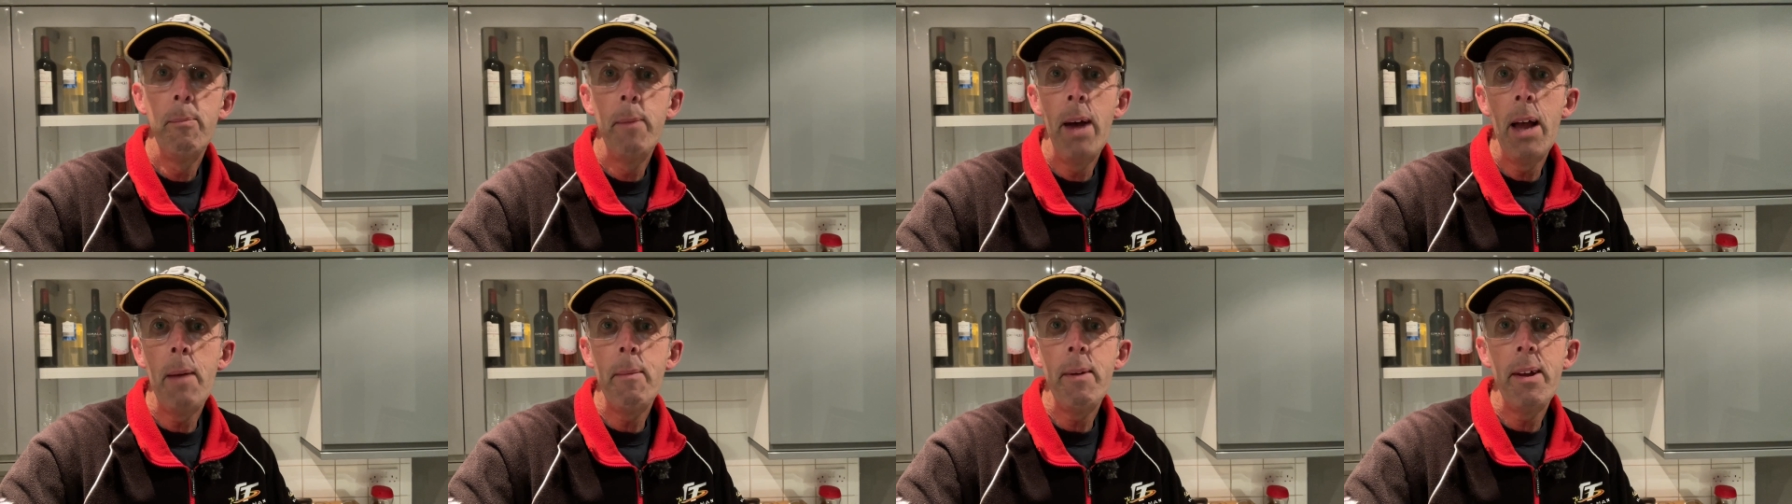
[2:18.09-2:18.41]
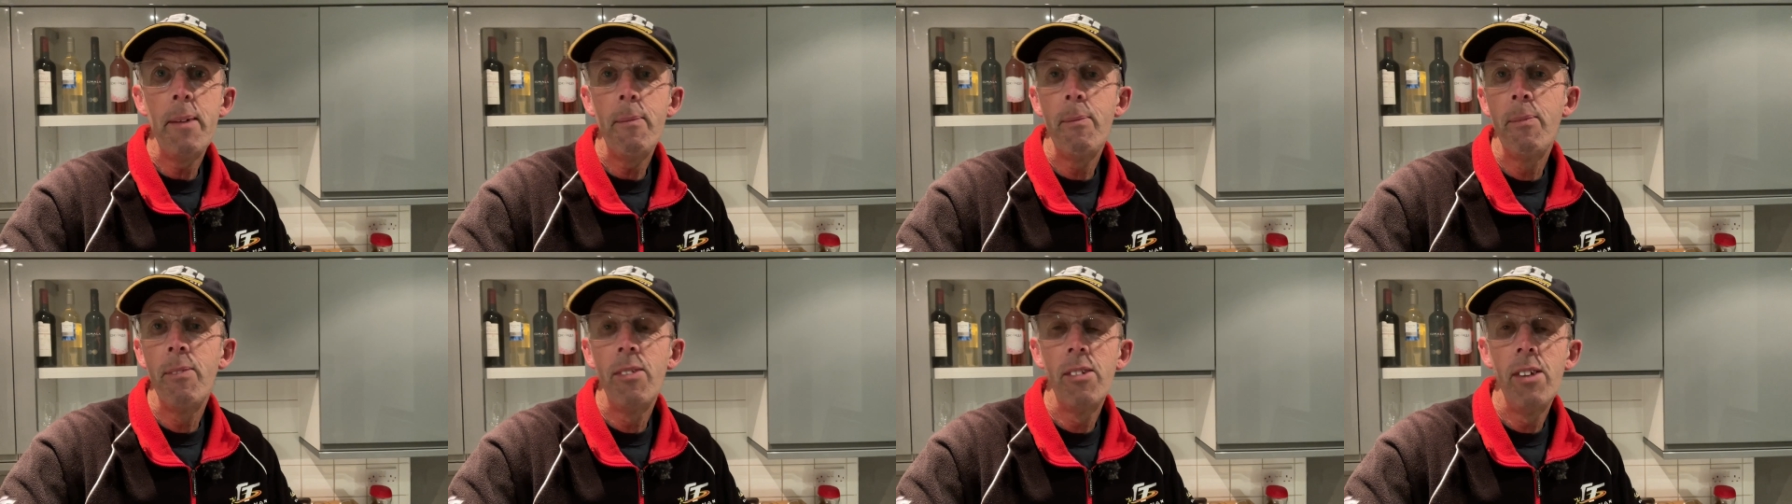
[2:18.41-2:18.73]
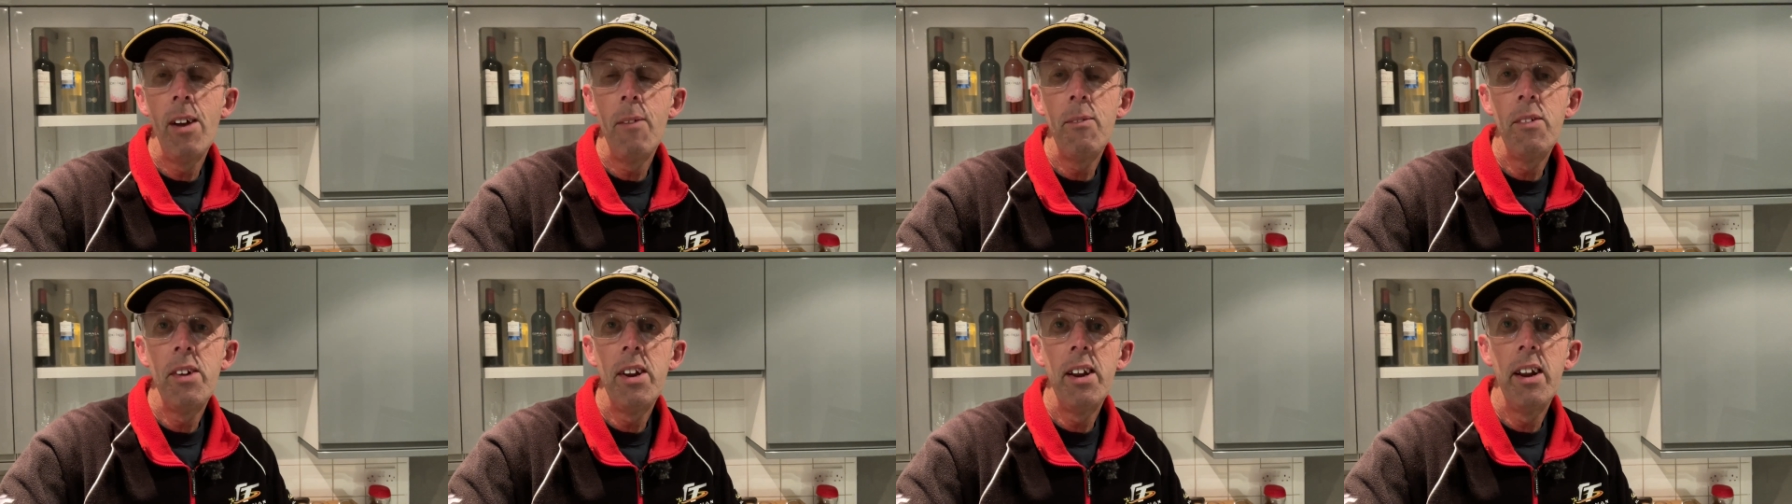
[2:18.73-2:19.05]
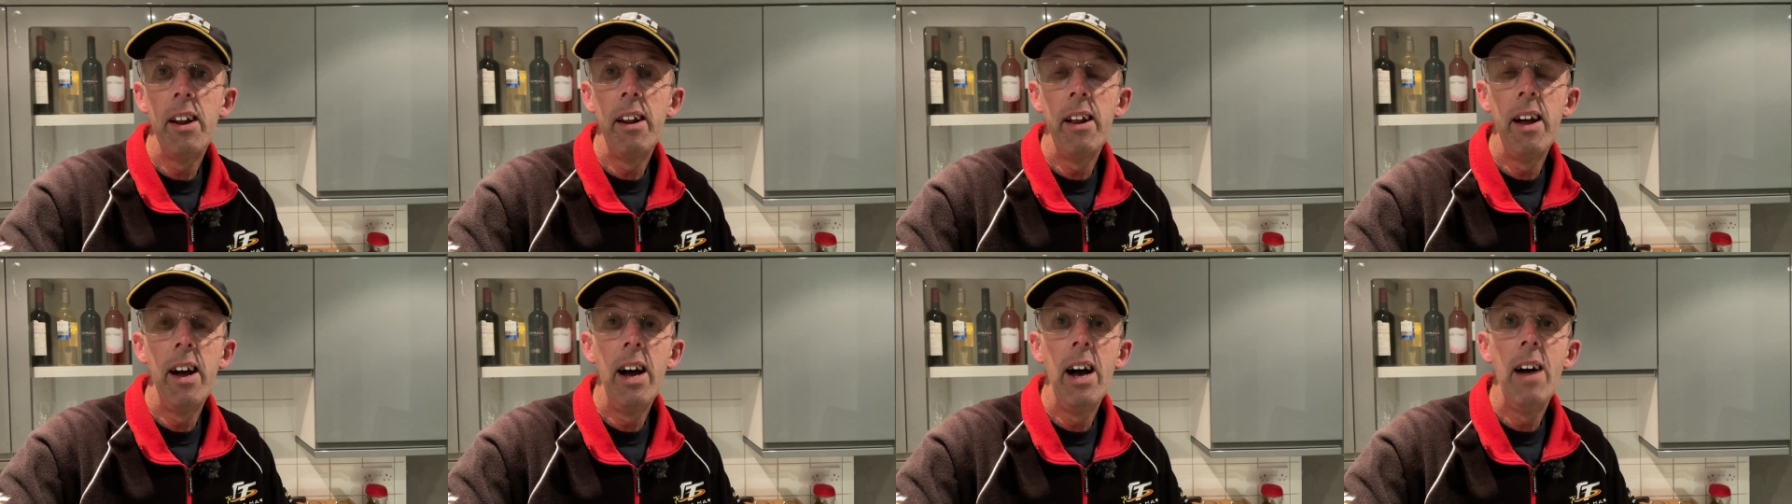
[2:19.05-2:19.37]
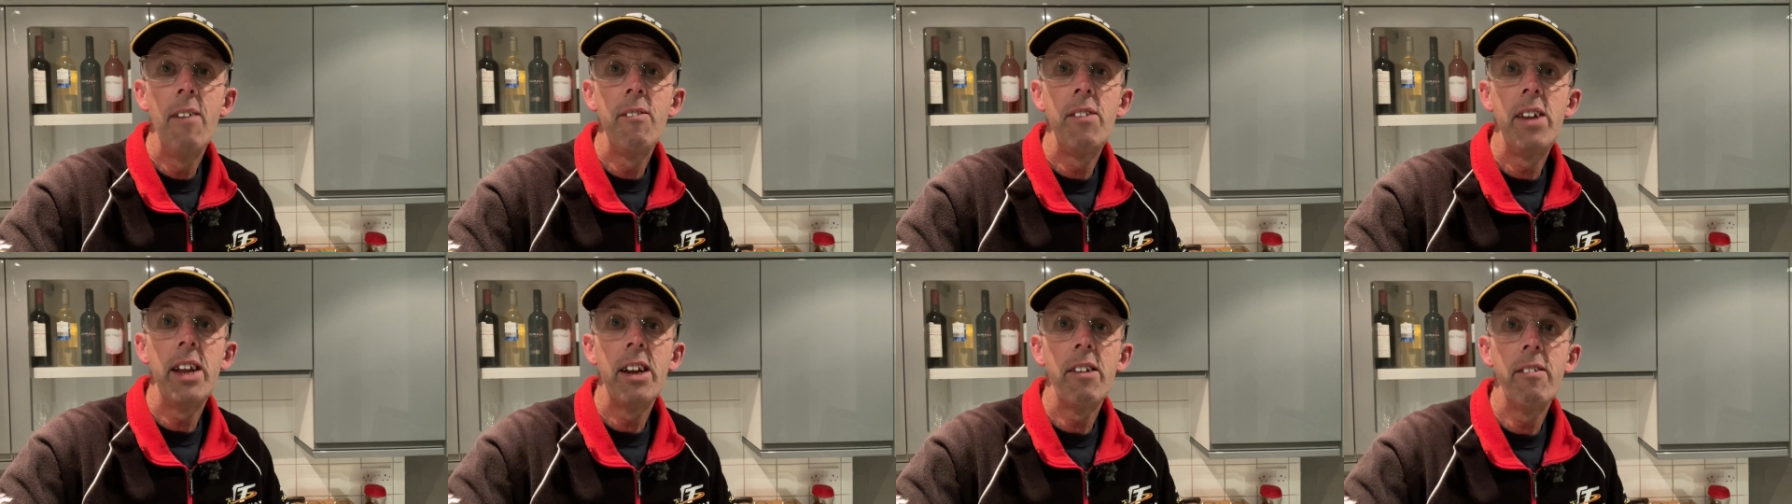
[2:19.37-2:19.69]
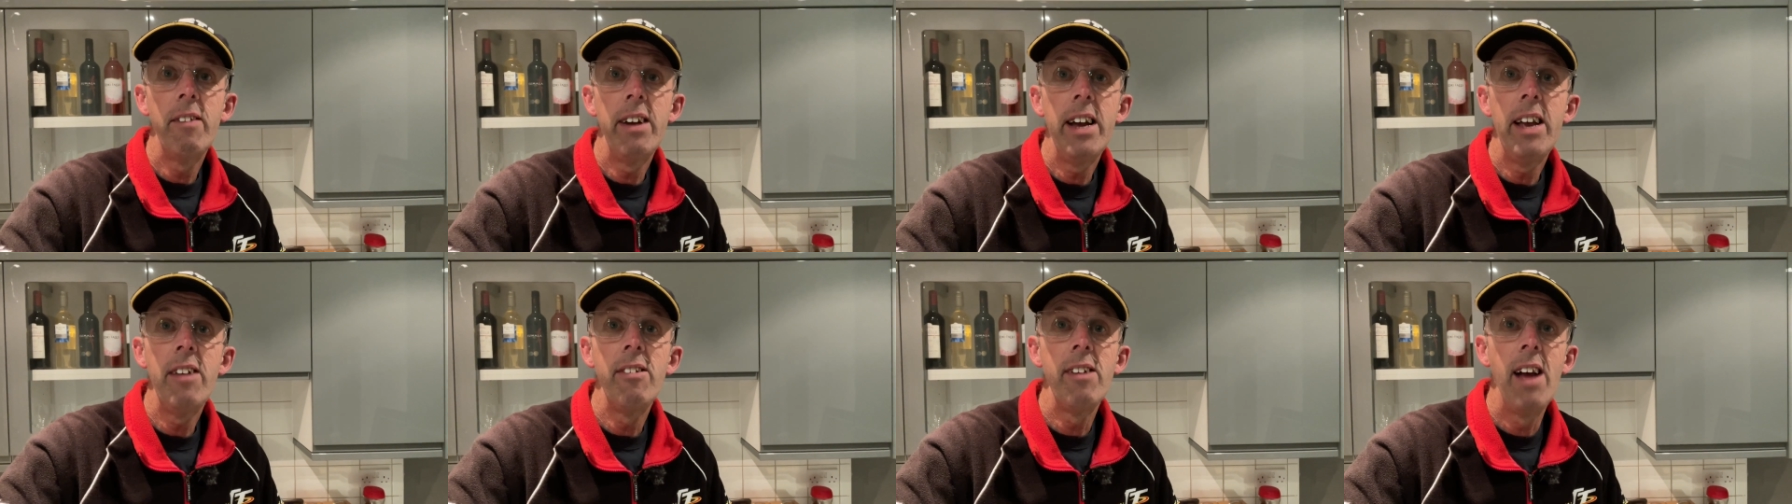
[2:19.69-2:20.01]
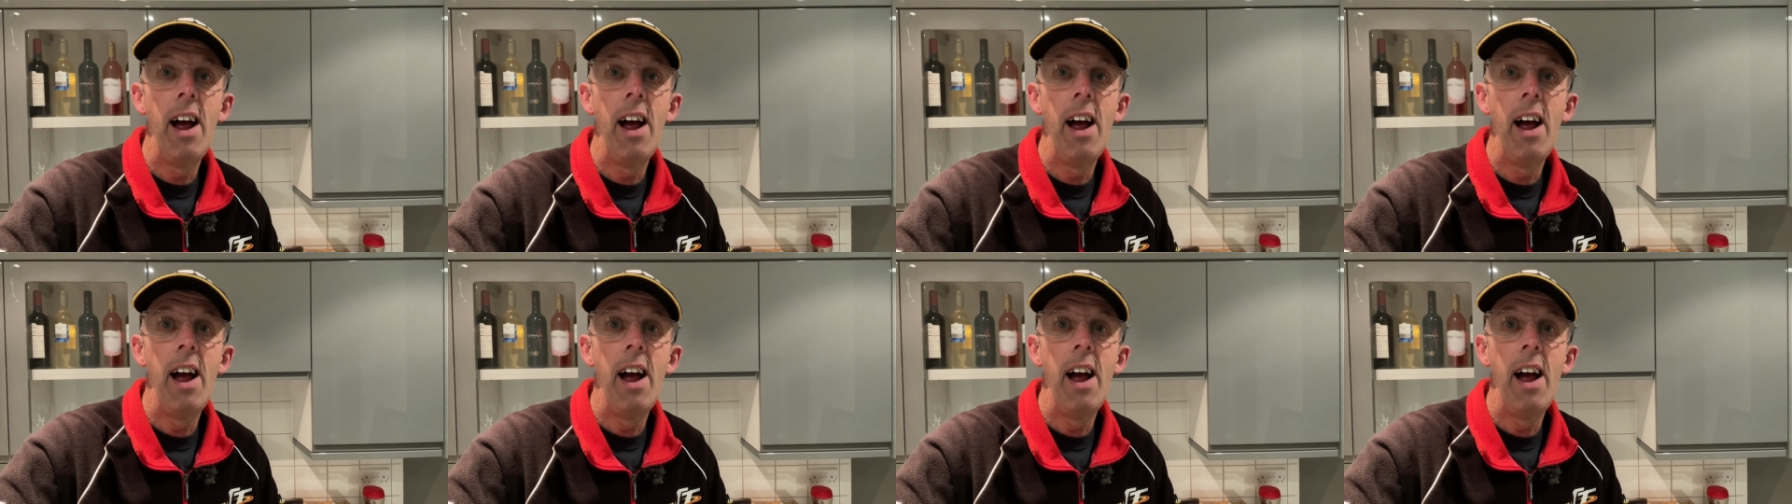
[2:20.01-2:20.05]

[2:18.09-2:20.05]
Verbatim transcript: maybe seventeen and a half degrees,